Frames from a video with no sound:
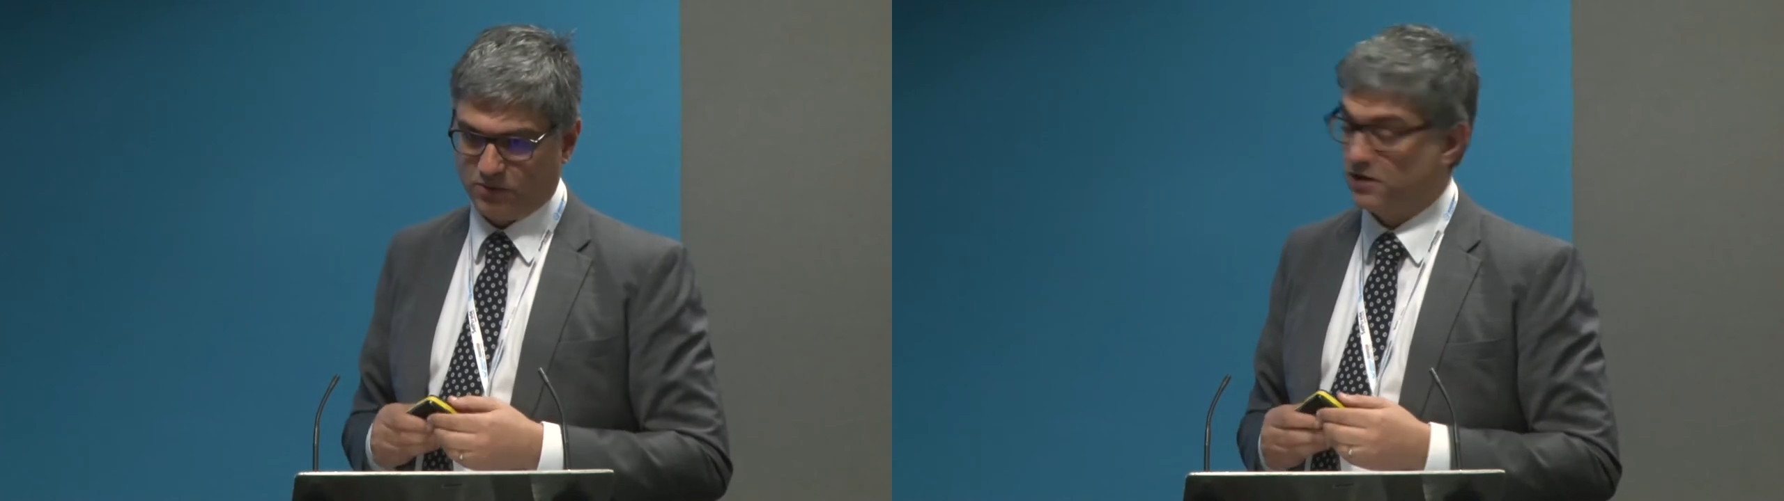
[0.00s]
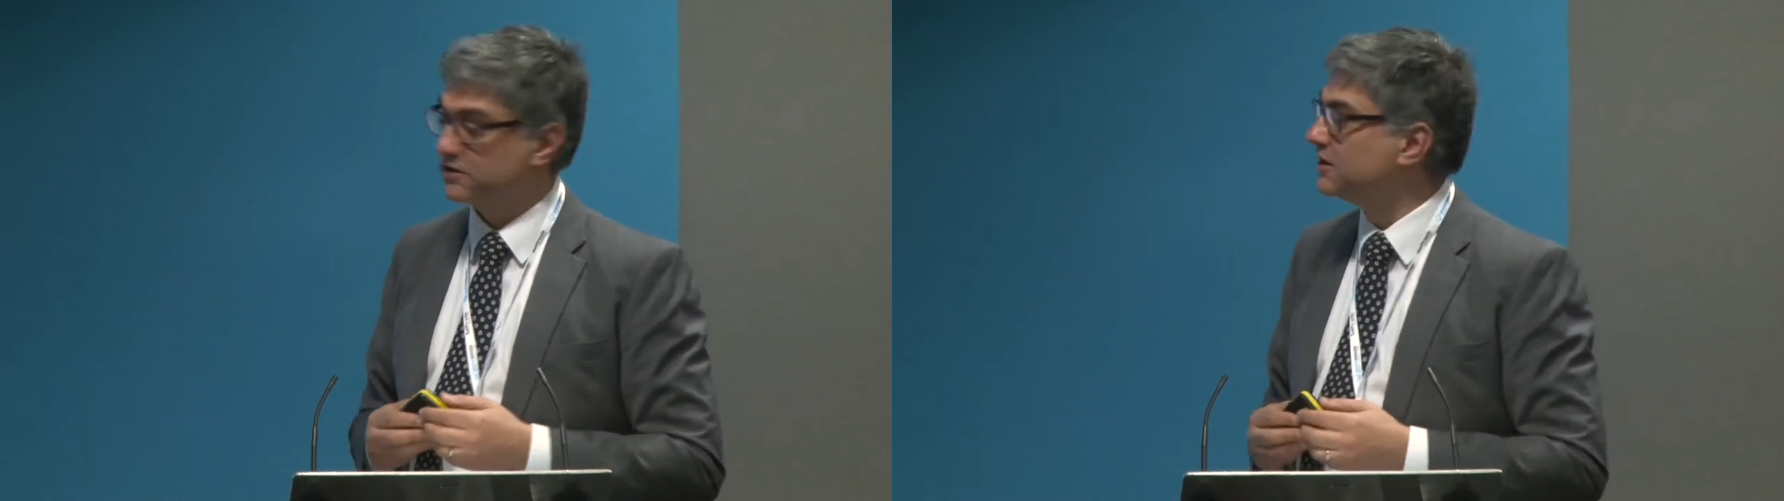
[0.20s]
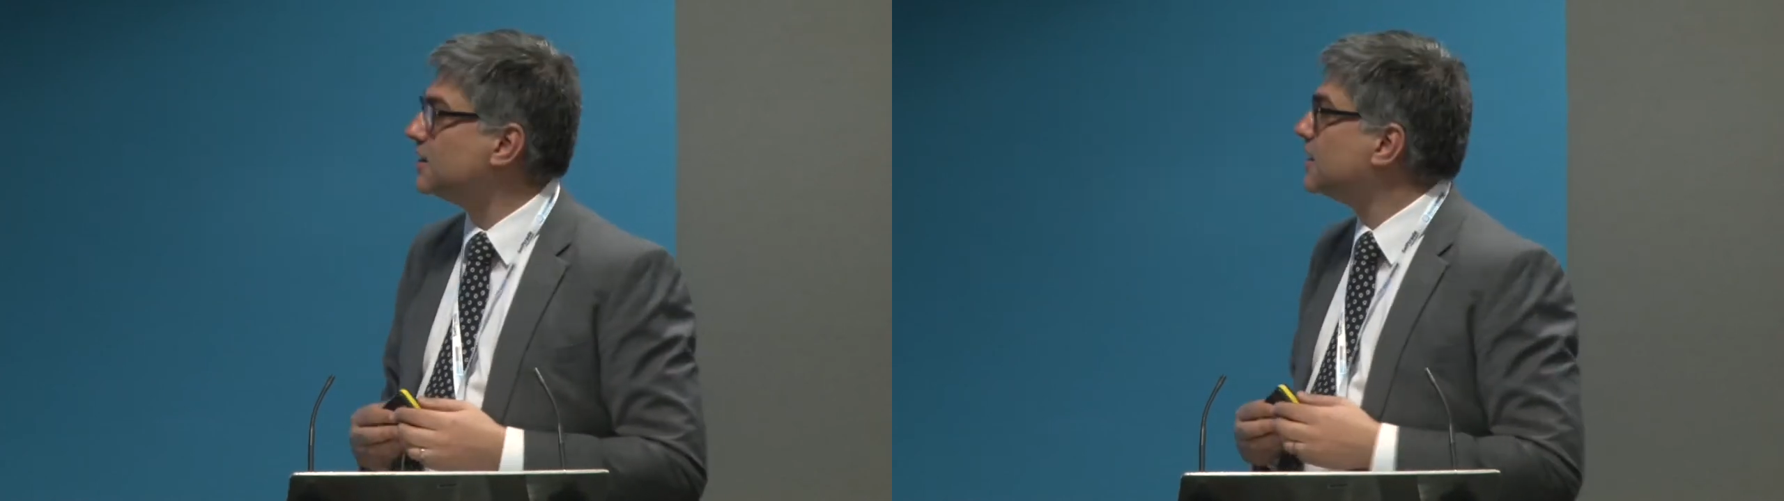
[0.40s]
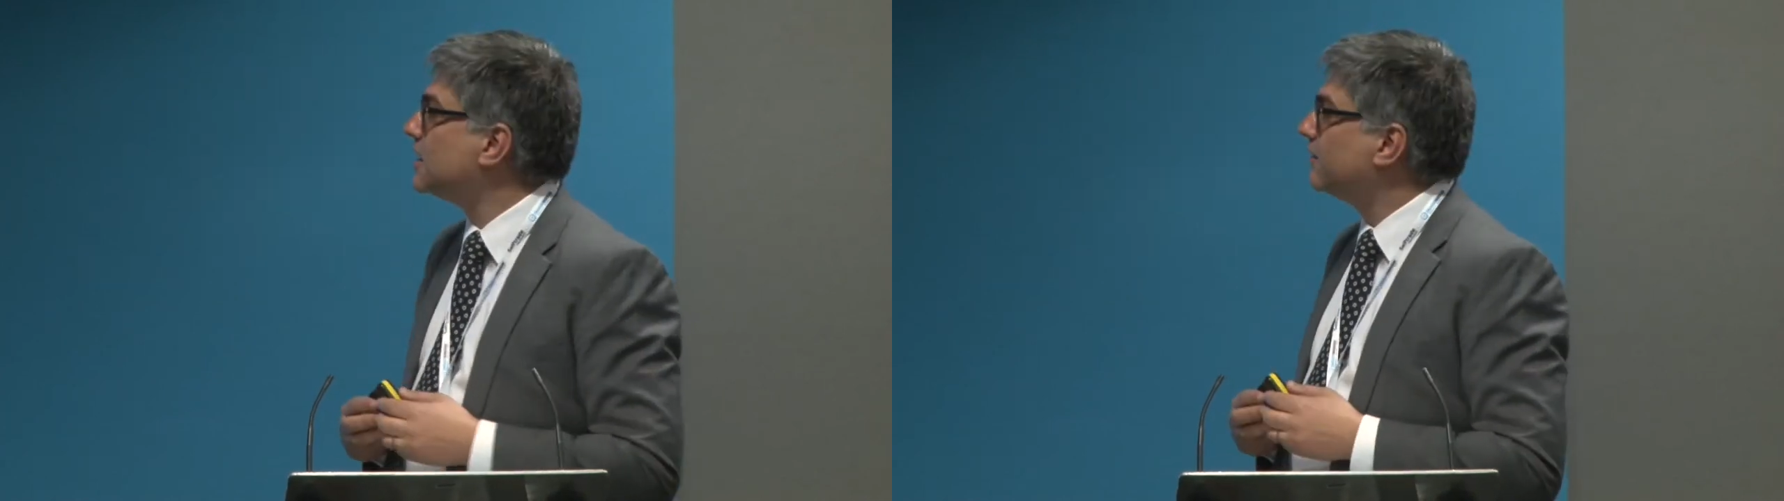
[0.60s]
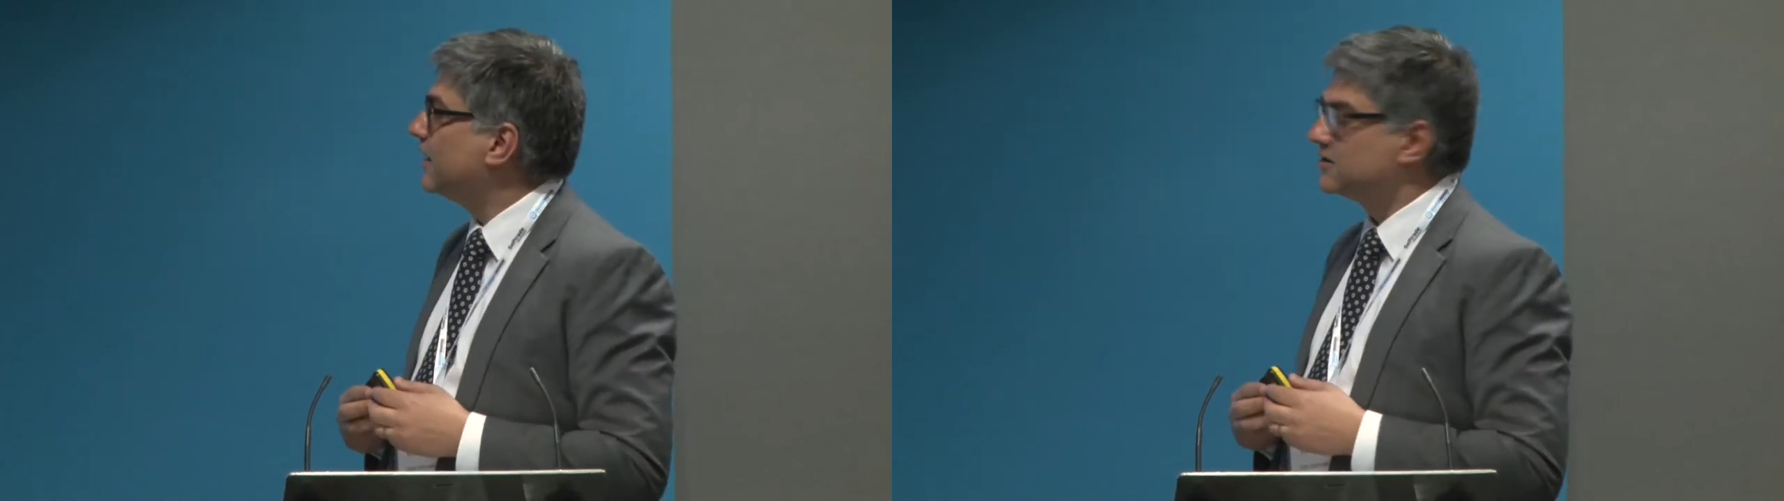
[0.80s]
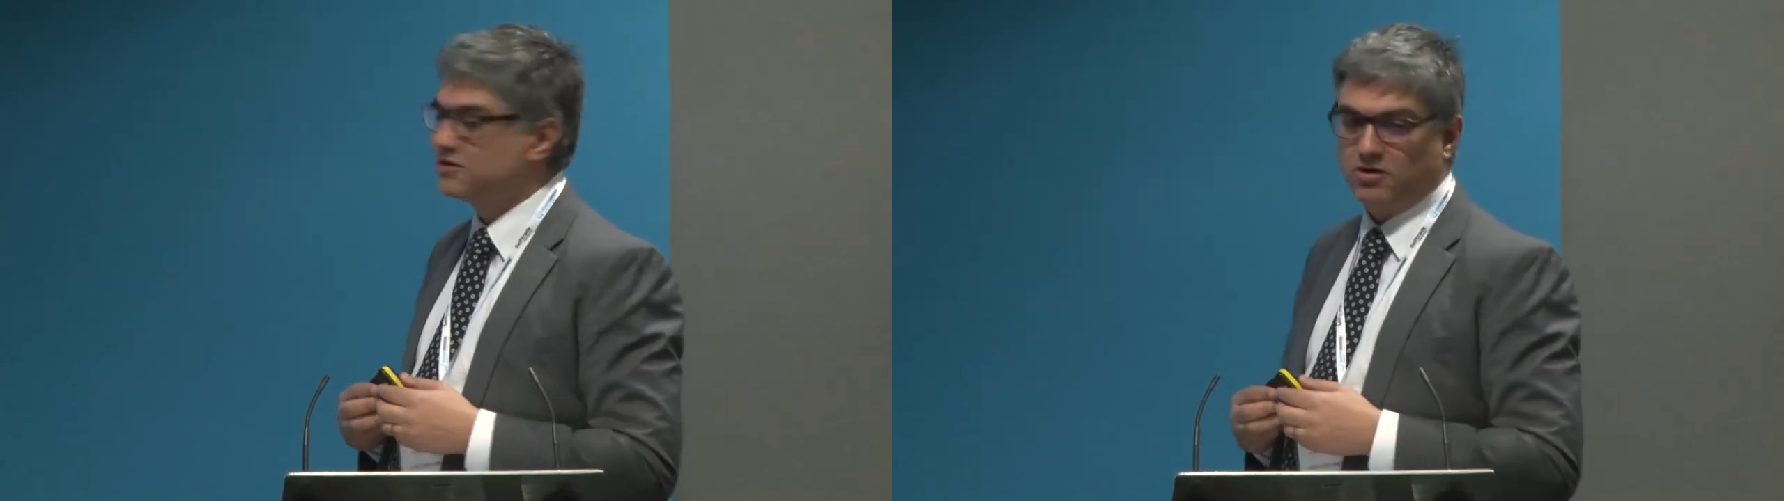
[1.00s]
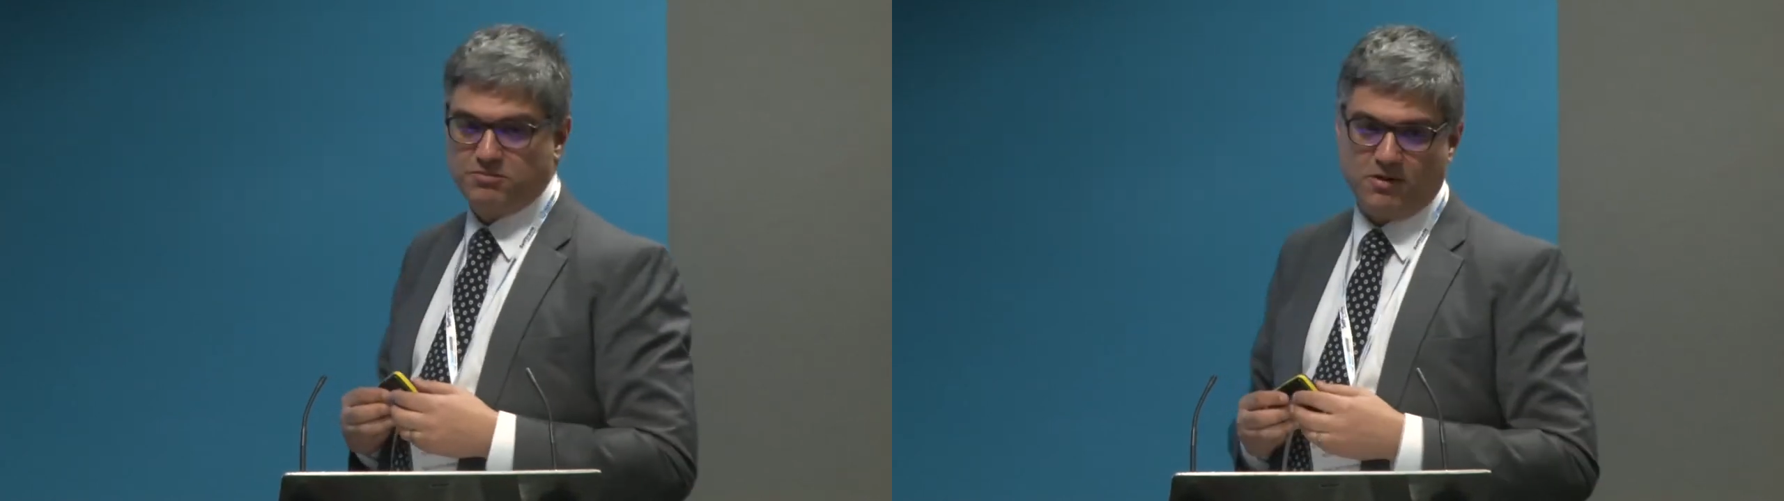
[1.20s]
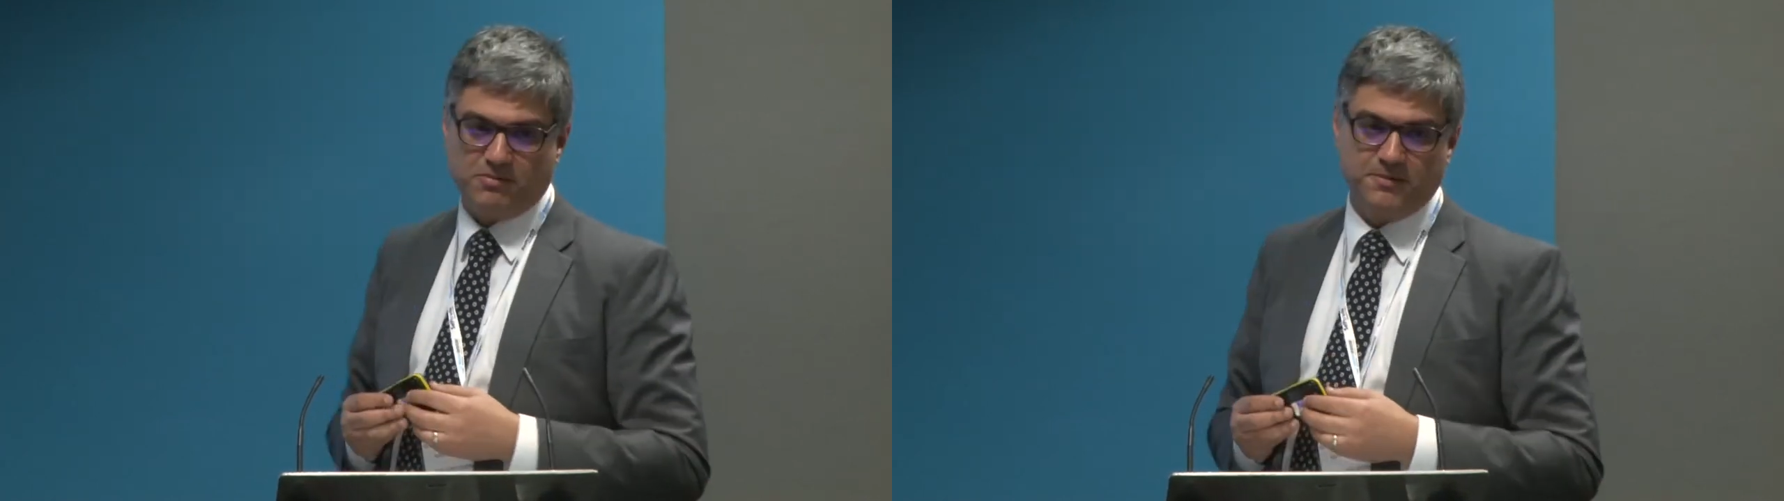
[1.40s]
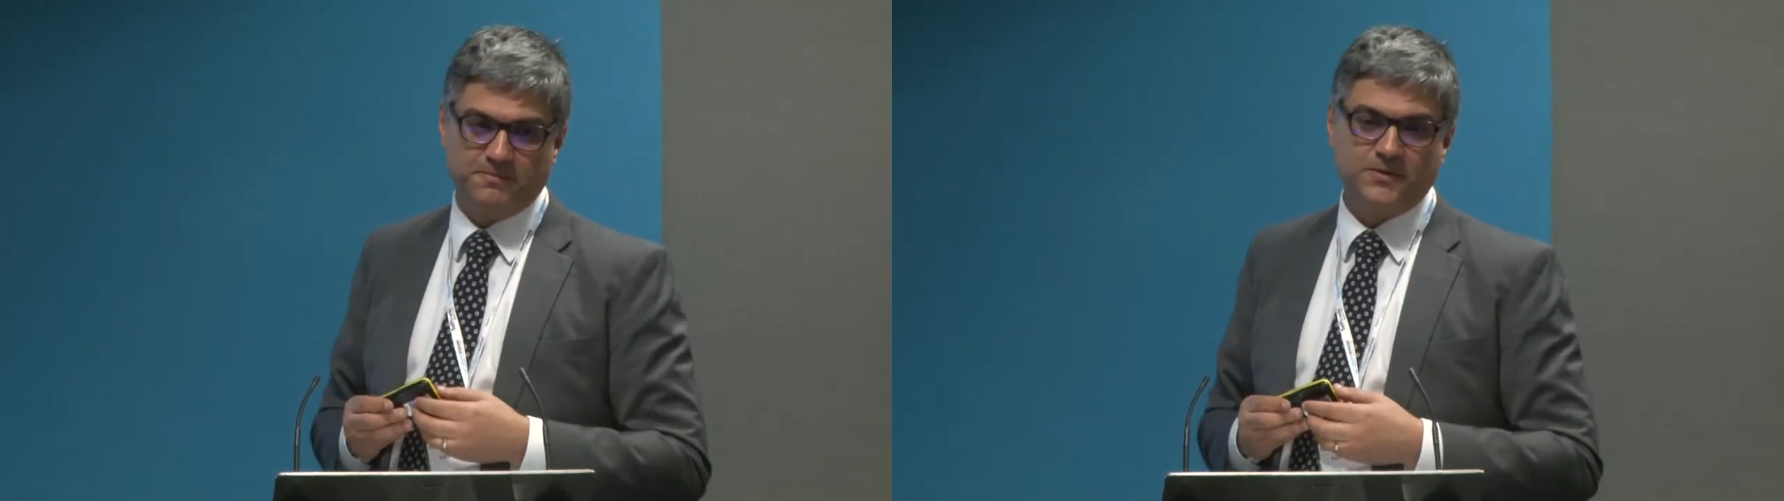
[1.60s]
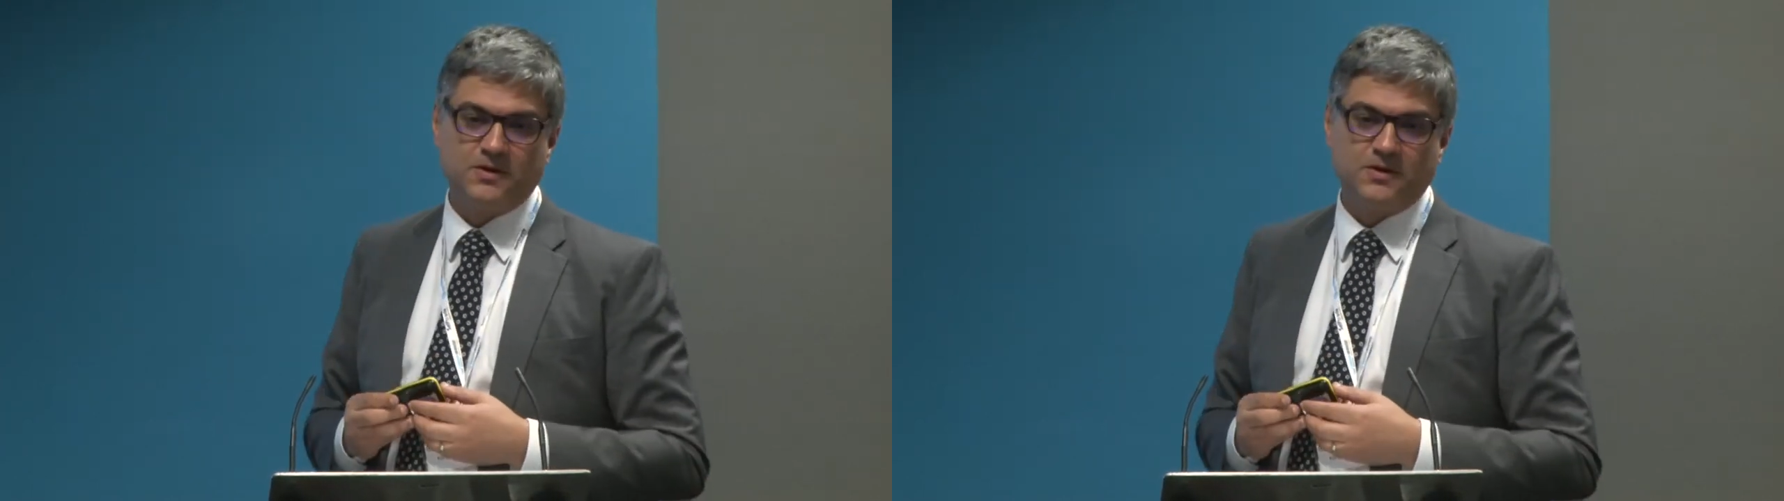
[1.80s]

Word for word: world. That is not a problem.